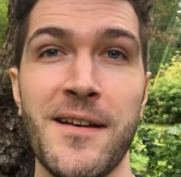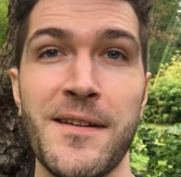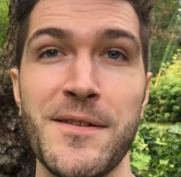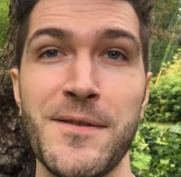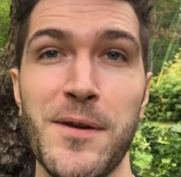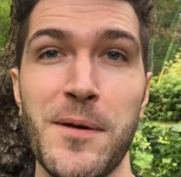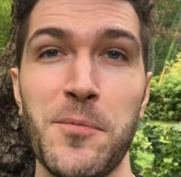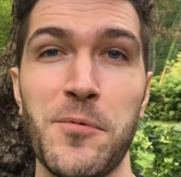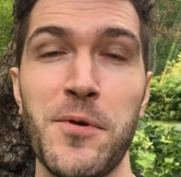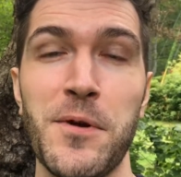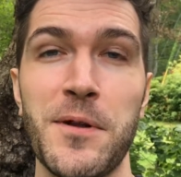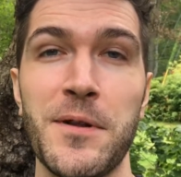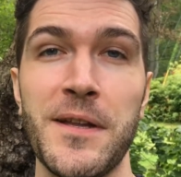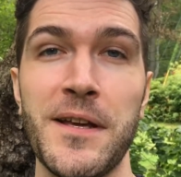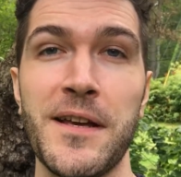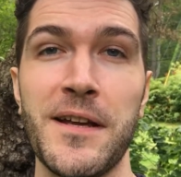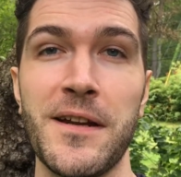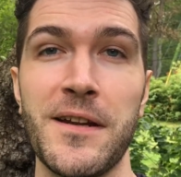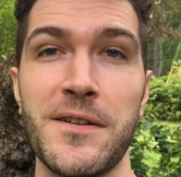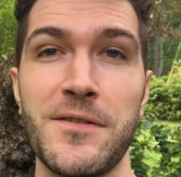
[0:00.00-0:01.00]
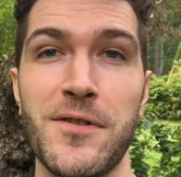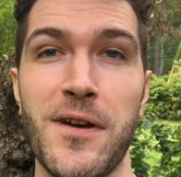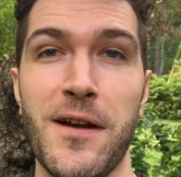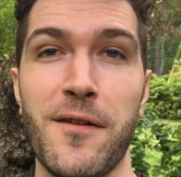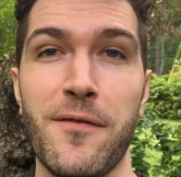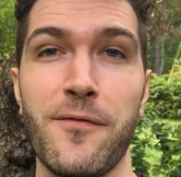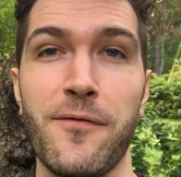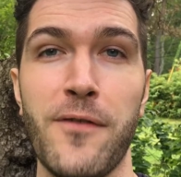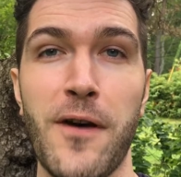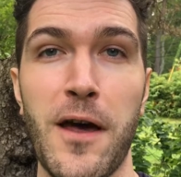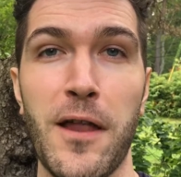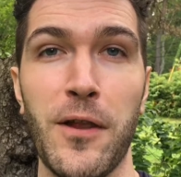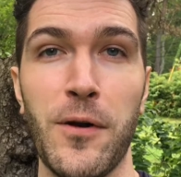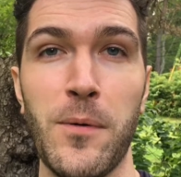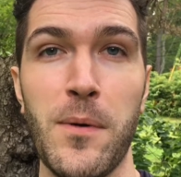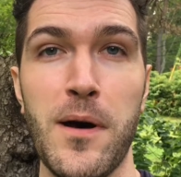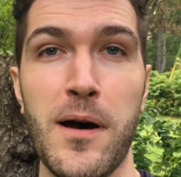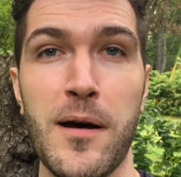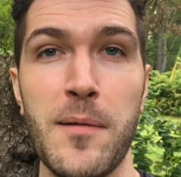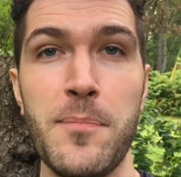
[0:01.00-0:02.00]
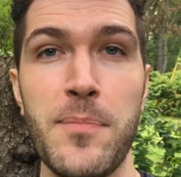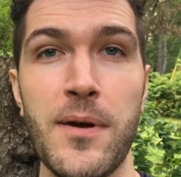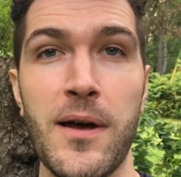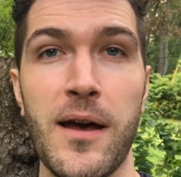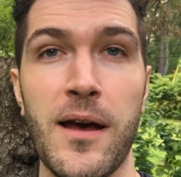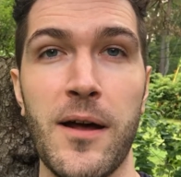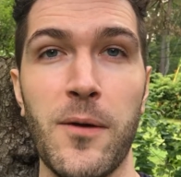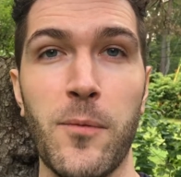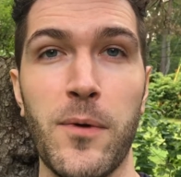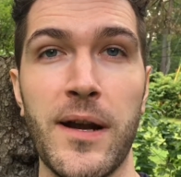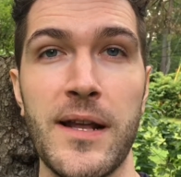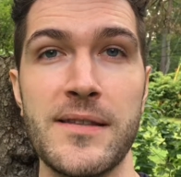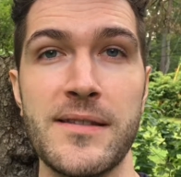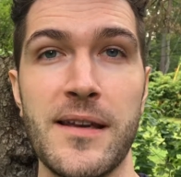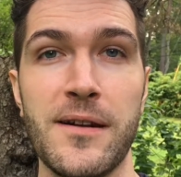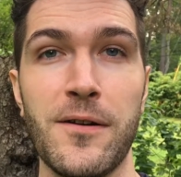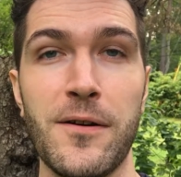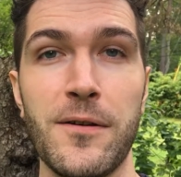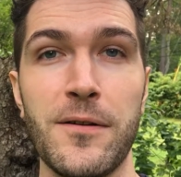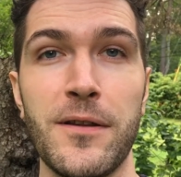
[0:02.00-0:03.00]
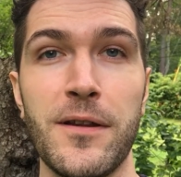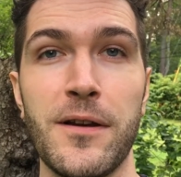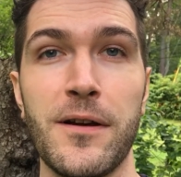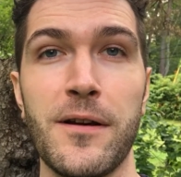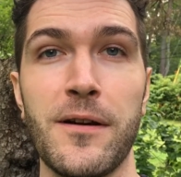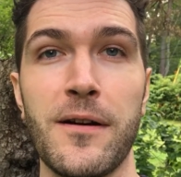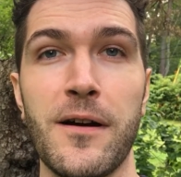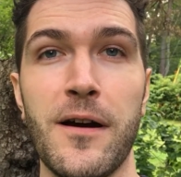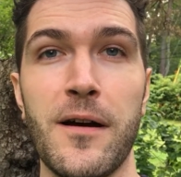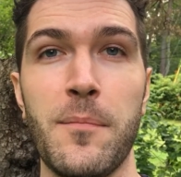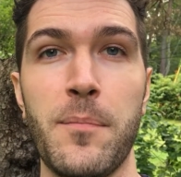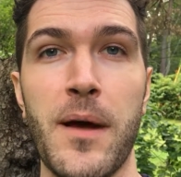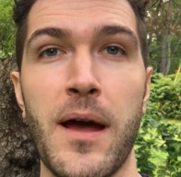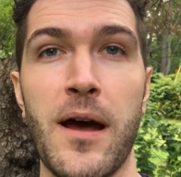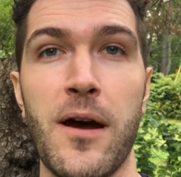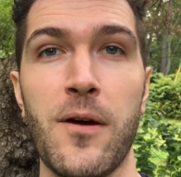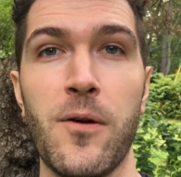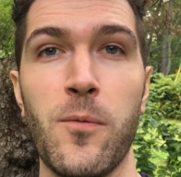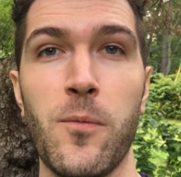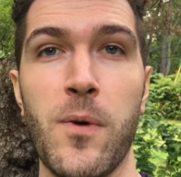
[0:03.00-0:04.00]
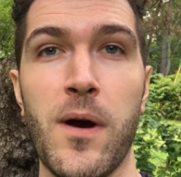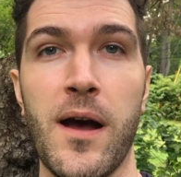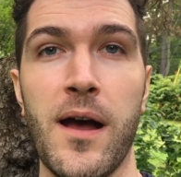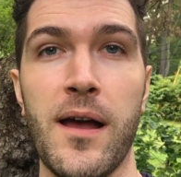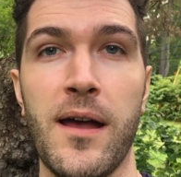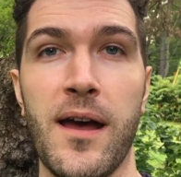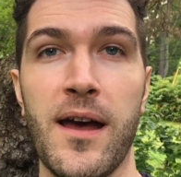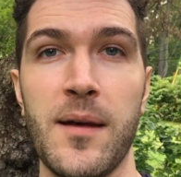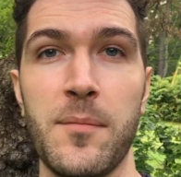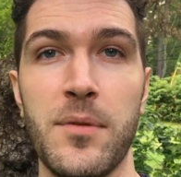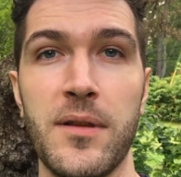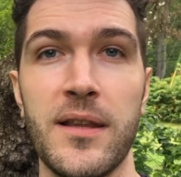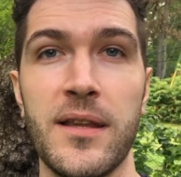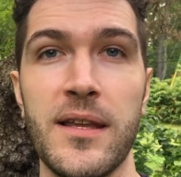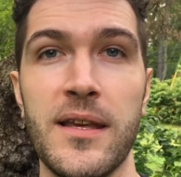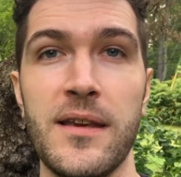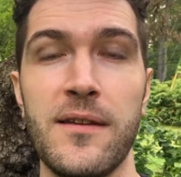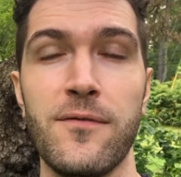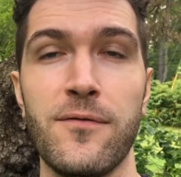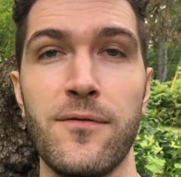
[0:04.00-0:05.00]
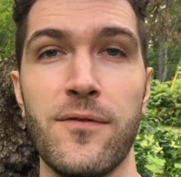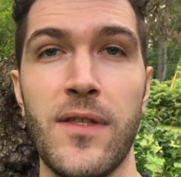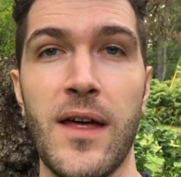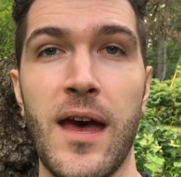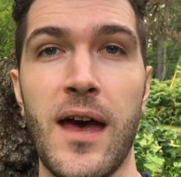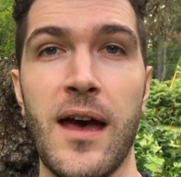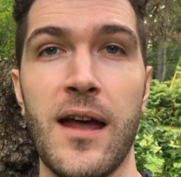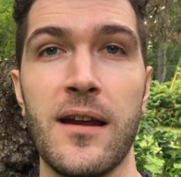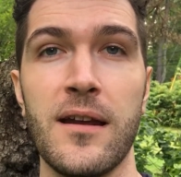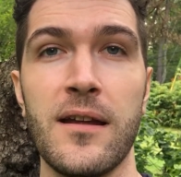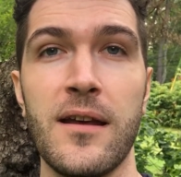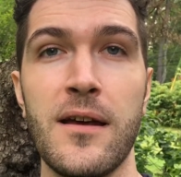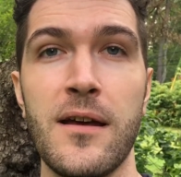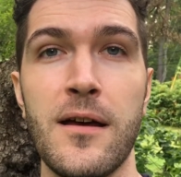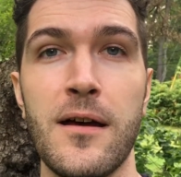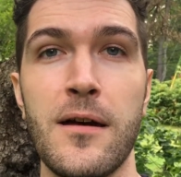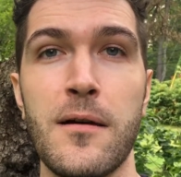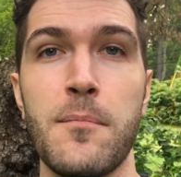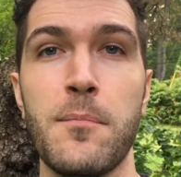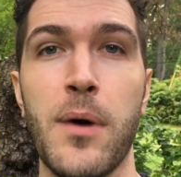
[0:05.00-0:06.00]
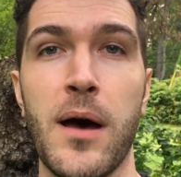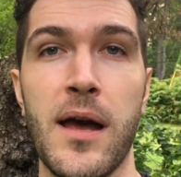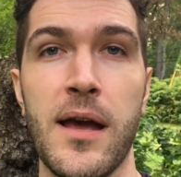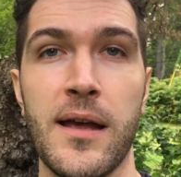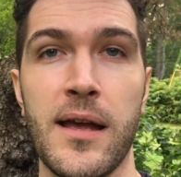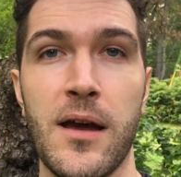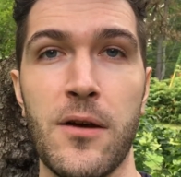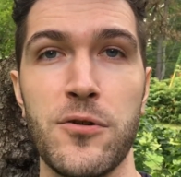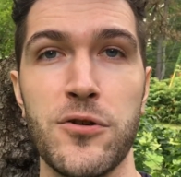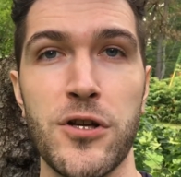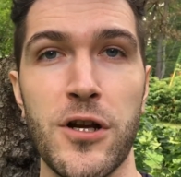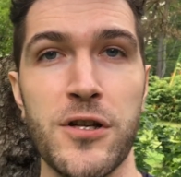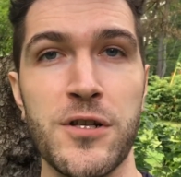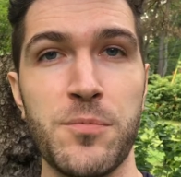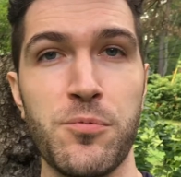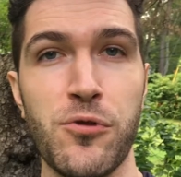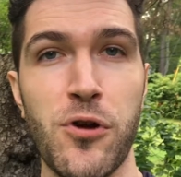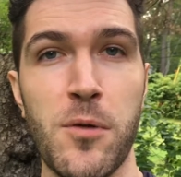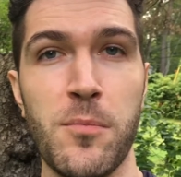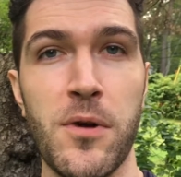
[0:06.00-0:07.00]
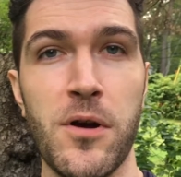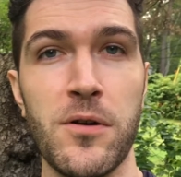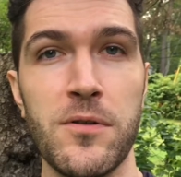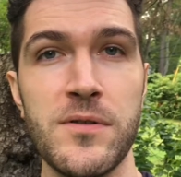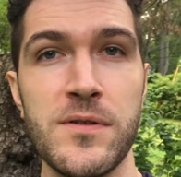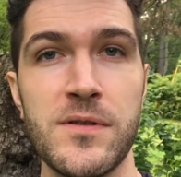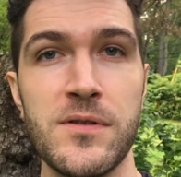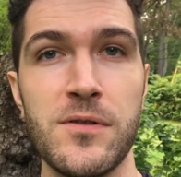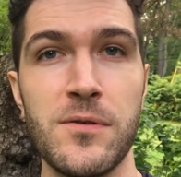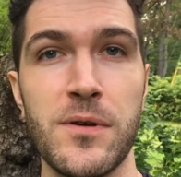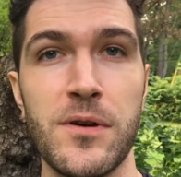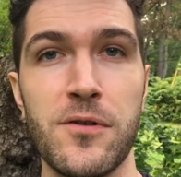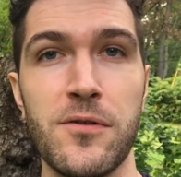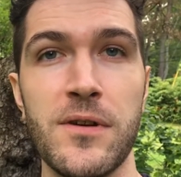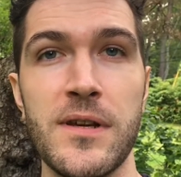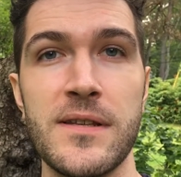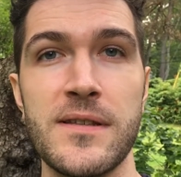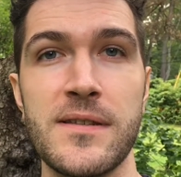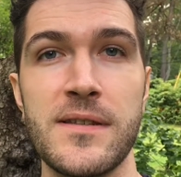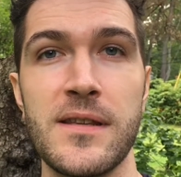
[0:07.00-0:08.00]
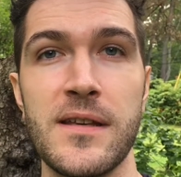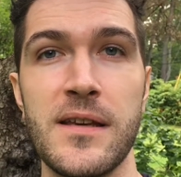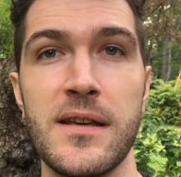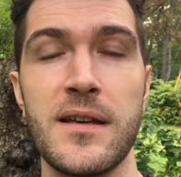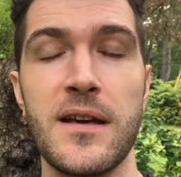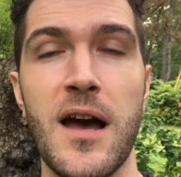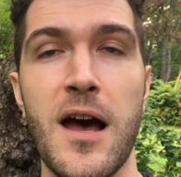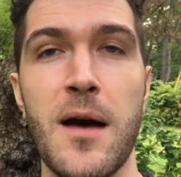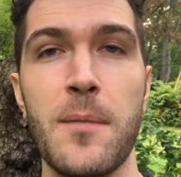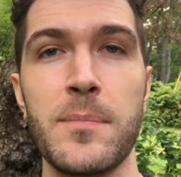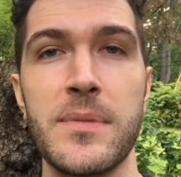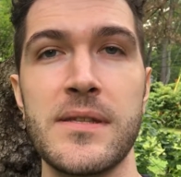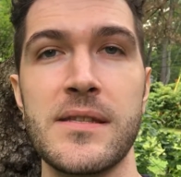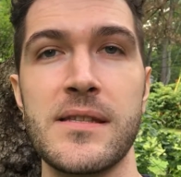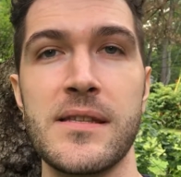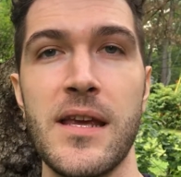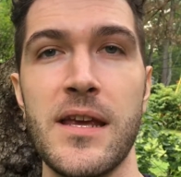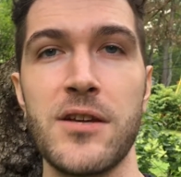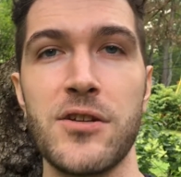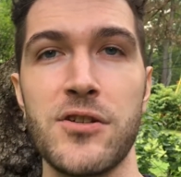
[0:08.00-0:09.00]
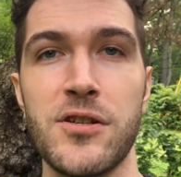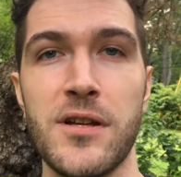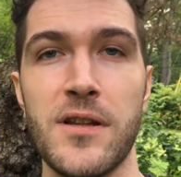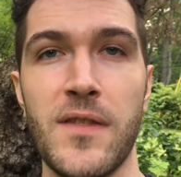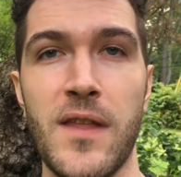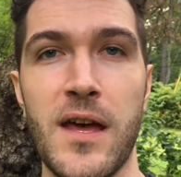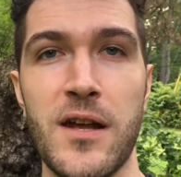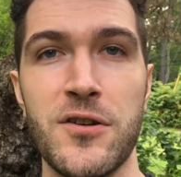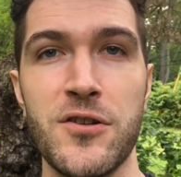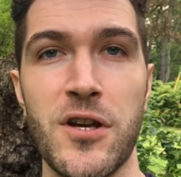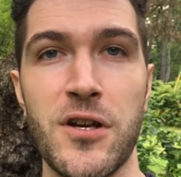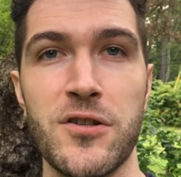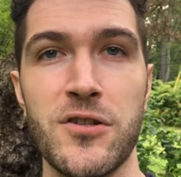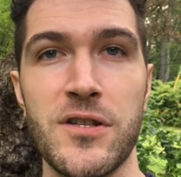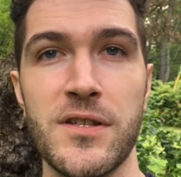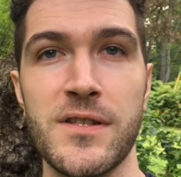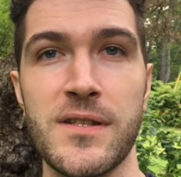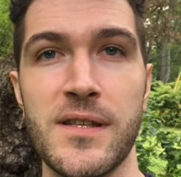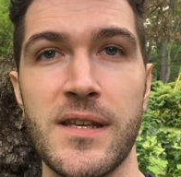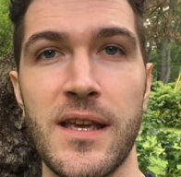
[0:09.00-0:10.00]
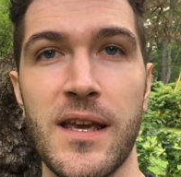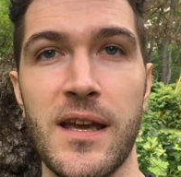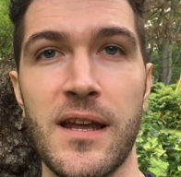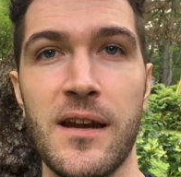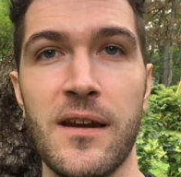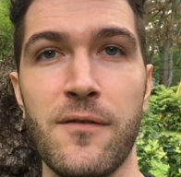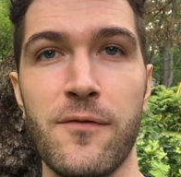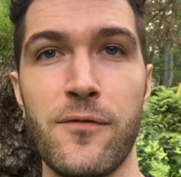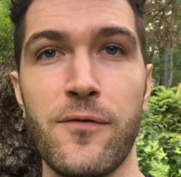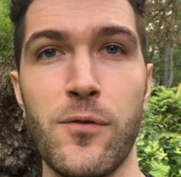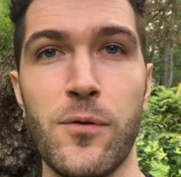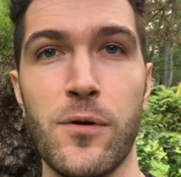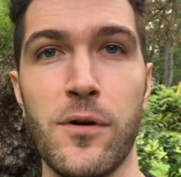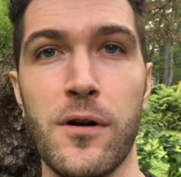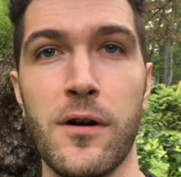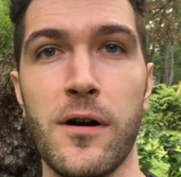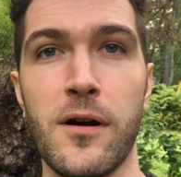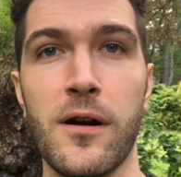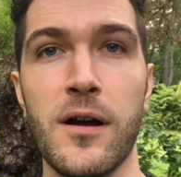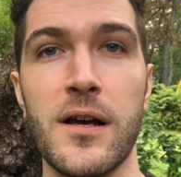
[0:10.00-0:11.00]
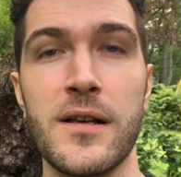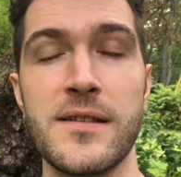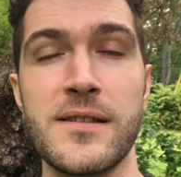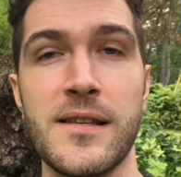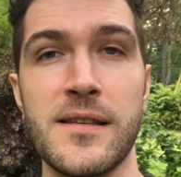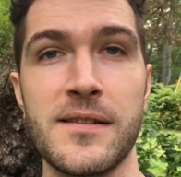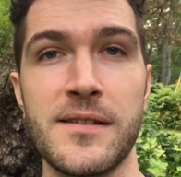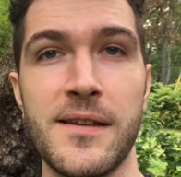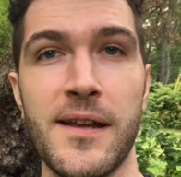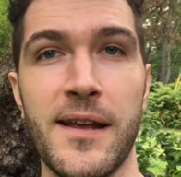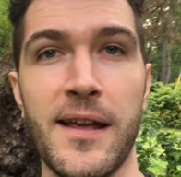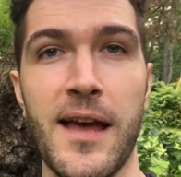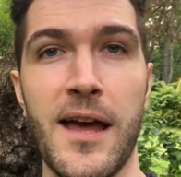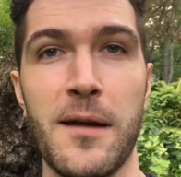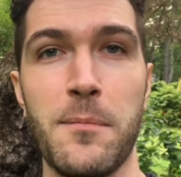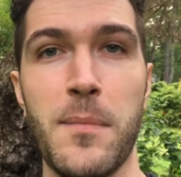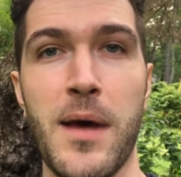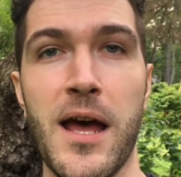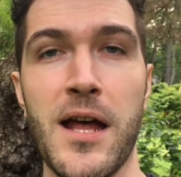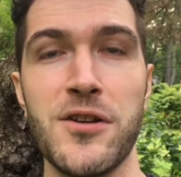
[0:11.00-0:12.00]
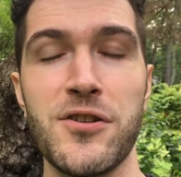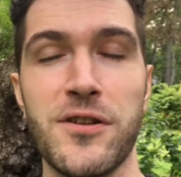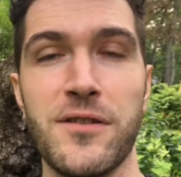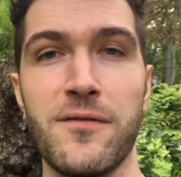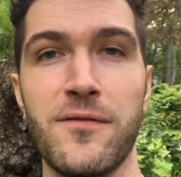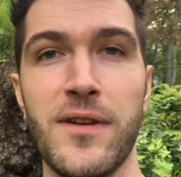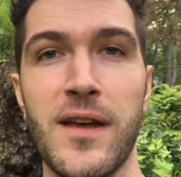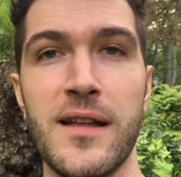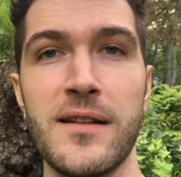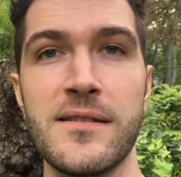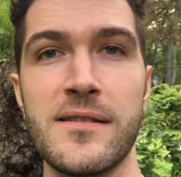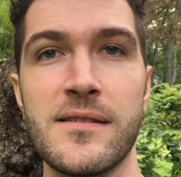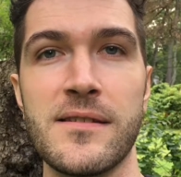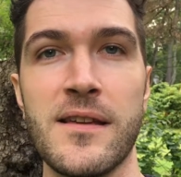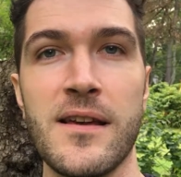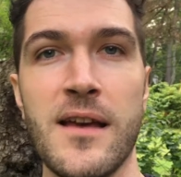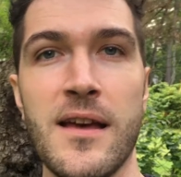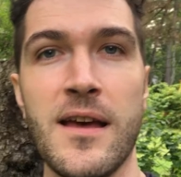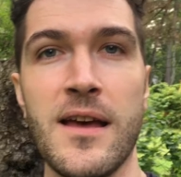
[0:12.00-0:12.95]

So I'm quickly going to try to follow up on what I said earlier about why I believe that buying out judge promos to increase the compensation that judges get for assisting at magic events